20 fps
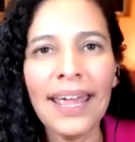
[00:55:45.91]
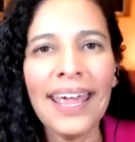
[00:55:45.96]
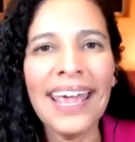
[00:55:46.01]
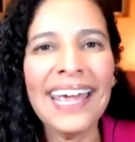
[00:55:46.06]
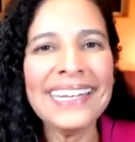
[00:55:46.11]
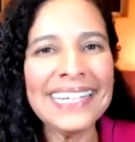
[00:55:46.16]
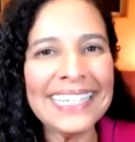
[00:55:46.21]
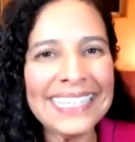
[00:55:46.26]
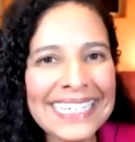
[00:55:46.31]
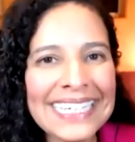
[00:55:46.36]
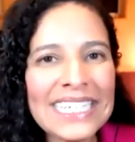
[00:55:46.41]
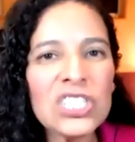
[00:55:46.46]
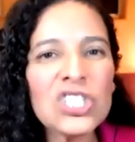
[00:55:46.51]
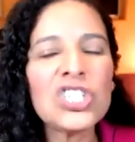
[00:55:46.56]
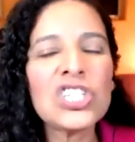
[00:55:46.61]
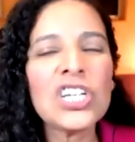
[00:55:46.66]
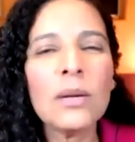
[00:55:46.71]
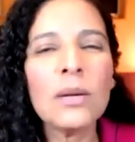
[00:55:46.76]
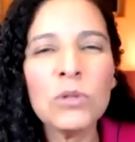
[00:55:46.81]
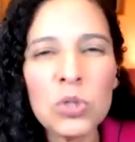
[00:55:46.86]
And then each
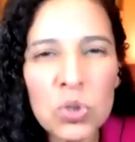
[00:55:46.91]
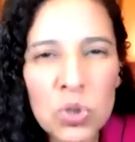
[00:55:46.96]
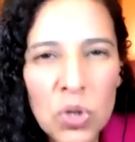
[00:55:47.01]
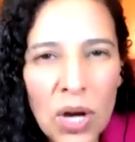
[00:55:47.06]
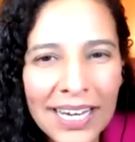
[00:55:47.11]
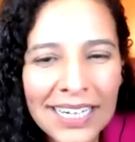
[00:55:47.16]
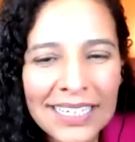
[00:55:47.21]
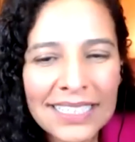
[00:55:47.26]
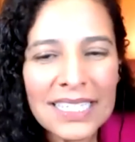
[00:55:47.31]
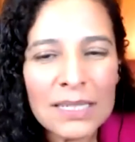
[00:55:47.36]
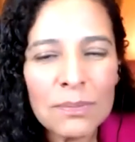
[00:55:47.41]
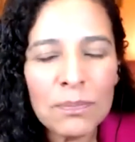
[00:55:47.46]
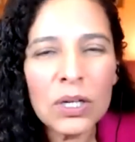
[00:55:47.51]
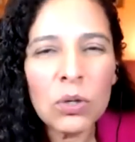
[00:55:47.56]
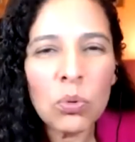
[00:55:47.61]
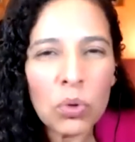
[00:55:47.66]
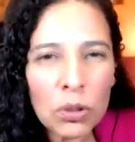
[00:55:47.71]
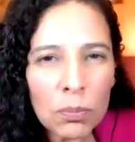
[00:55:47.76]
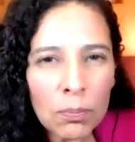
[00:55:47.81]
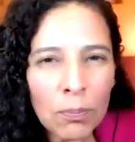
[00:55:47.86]
time you try to
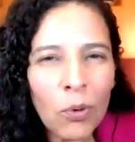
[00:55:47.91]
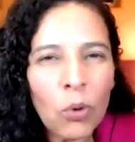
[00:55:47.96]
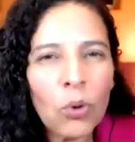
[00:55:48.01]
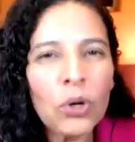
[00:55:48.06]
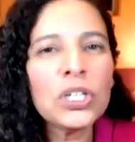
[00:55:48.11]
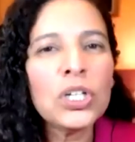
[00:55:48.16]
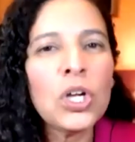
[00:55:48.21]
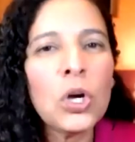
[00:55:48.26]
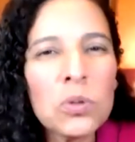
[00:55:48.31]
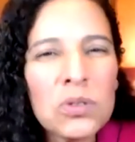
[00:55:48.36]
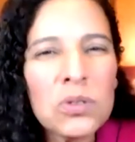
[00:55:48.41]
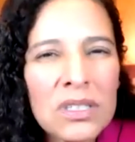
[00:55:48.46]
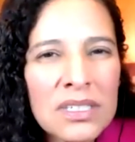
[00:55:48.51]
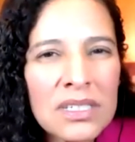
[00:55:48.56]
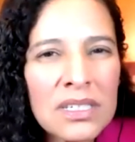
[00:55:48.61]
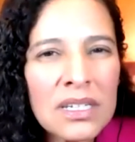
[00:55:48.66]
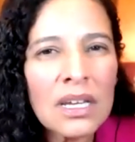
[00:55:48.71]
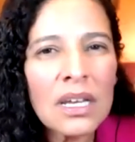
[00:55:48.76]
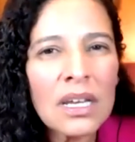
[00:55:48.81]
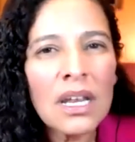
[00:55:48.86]
speak with more notes
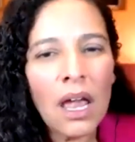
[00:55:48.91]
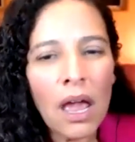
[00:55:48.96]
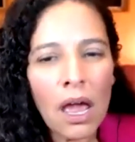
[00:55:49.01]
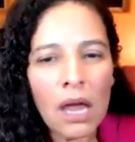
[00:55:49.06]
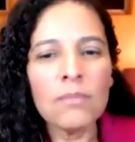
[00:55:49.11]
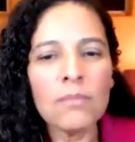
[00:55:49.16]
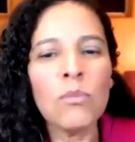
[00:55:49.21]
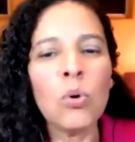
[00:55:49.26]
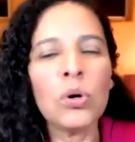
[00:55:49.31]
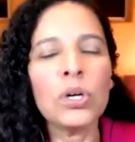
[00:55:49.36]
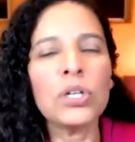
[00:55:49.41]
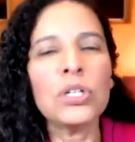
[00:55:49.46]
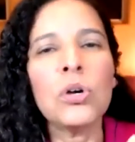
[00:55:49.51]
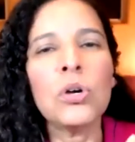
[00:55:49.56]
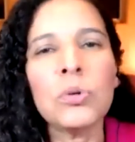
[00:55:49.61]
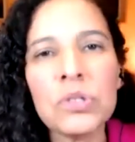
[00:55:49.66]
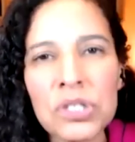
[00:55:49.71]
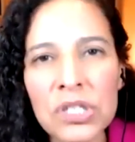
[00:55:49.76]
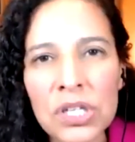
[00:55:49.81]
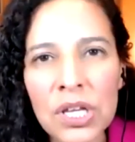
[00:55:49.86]
and more
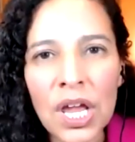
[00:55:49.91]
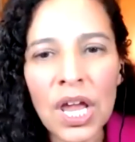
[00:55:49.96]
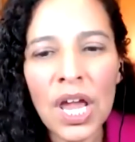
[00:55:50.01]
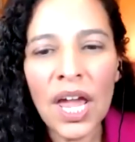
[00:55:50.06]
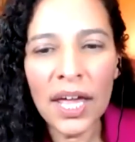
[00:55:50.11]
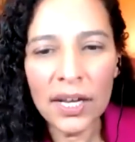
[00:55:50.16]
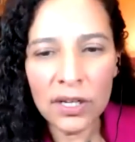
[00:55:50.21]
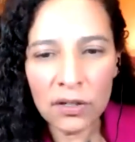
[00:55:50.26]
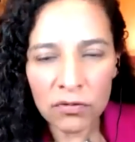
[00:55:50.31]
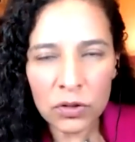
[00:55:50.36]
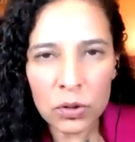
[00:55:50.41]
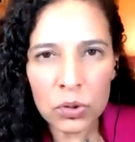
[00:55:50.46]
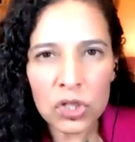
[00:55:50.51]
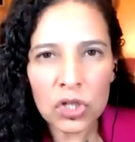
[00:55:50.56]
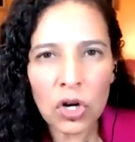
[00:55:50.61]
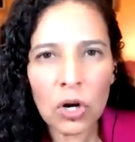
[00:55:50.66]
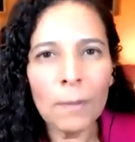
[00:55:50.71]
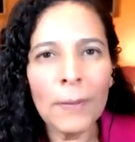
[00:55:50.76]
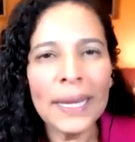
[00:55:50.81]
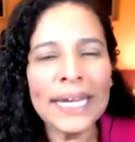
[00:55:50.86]
notes. And if you
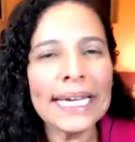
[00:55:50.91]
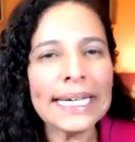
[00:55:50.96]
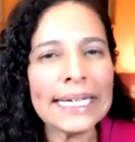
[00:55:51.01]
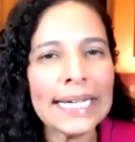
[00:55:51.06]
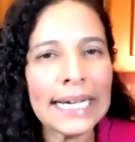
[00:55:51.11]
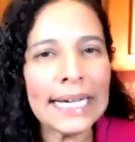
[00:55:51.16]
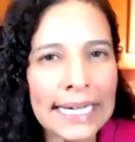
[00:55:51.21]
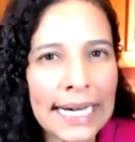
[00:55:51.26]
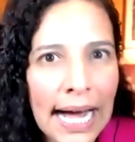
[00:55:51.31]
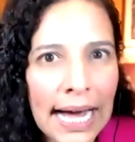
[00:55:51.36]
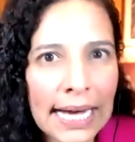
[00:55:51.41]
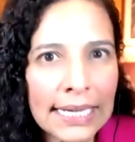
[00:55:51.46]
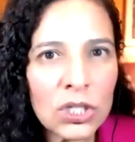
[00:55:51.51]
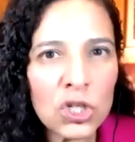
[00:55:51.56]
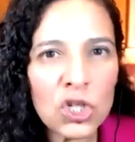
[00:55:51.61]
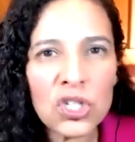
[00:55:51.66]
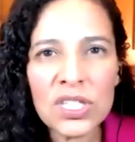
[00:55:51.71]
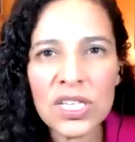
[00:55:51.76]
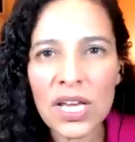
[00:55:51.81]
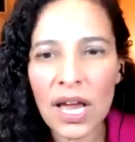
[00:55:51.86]
start making a
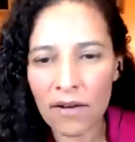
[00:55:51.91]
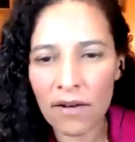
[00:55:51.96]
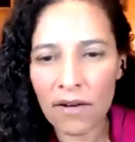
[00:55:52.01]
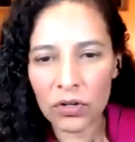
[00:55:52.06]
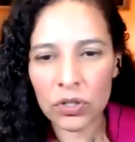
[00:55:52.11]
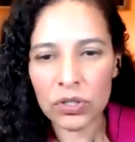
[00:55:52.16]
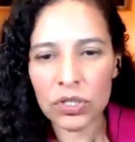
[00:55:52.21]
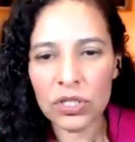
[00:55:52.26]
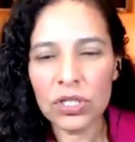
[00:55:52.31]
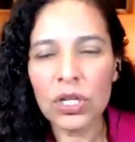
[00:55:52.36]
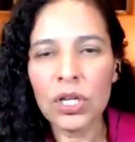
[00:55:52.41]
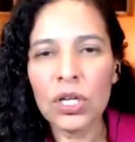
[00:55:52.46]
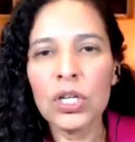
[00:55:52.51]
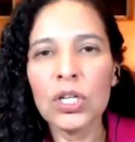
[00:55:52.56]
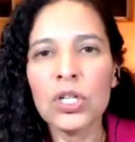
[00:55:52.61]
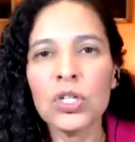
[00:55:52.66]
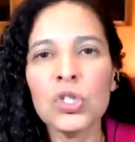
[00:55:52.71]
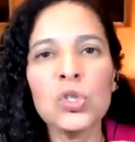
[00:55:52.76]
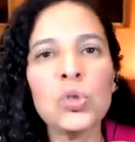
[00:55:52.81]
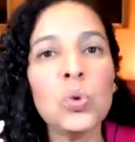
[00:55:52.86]
conscious effort
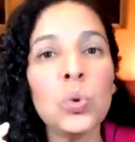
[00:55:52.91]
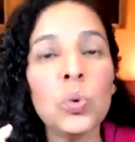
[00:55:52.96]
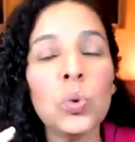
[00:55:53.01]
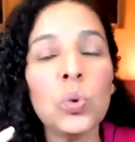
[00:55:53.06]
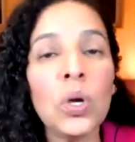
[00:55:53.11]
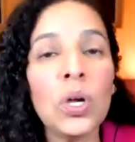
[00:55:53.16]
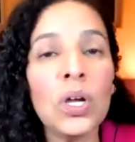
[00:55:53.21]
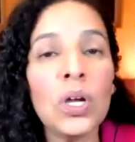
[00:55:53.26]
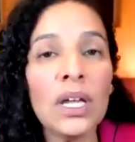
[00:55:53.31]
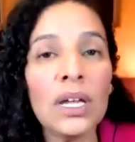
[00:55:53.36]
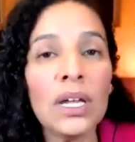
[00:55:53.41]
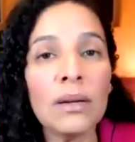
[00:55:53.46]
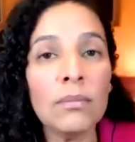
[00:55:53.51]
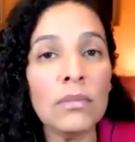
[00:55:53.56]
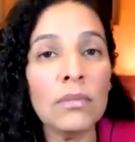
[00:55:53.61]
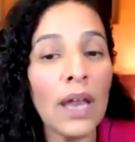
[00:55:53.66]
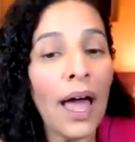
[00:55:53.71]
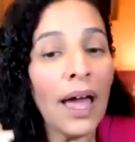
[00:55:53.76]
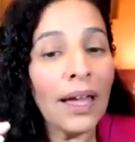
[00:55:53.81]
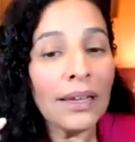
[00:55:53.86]
to
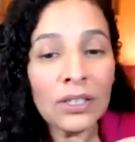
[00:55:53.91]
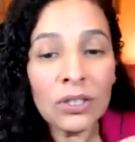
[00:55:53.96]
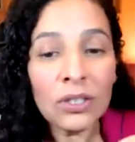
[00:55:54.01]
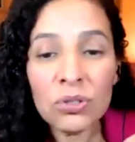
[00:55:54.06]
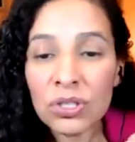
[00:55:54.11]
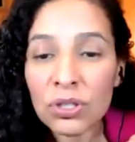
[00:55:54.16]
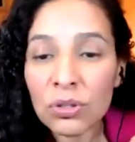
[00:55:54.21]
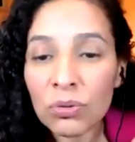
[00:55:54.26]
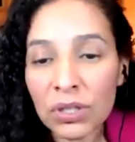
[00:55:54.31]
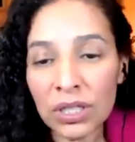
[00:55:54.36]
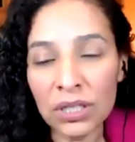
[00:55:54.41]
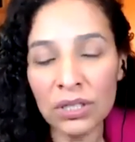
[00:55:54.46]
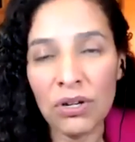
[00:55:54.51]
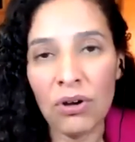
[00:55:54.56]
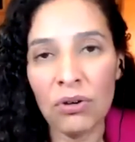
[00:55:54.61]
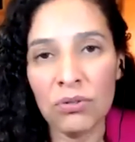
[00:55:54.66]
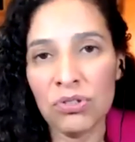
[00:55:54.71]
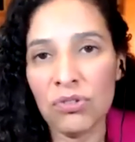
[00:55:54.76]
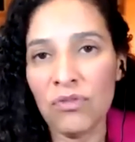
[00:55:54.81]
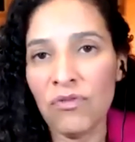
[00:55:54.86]
not use three
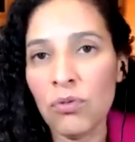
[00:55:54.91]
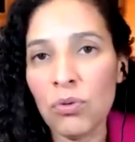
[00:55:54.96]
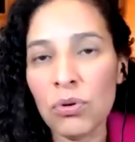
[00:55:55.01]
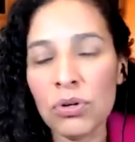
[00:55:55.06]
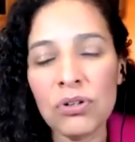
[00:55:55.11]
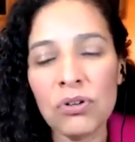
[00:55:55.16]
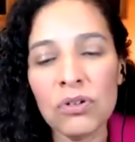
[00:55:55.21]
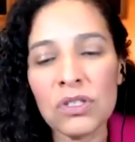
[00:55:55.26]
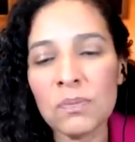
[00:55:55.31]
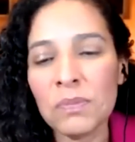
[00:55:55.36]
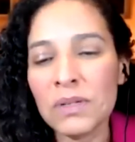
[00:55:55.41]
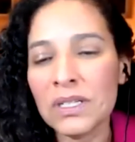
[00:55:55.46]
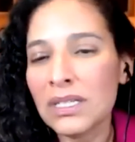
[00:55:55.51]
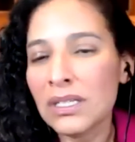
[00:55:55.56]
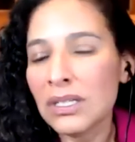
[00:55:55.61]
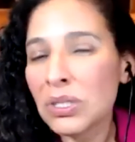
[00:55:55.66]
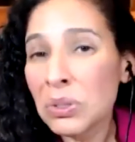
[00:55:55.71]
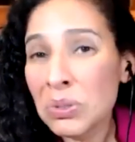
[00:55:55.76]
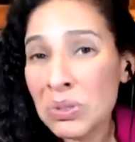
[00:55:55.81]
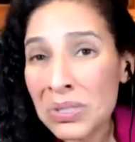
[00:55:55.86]
notes or four notes, but to
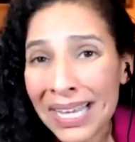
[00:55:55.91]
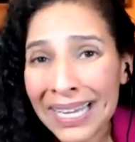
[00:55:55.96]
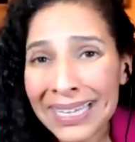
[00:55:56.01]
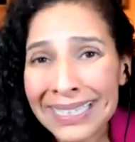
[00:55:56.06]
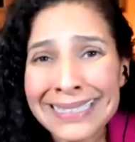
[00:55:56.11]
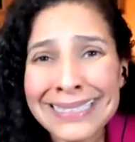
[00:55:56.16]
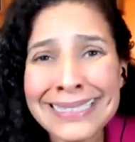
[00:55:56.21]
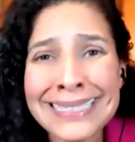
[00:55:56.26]
use like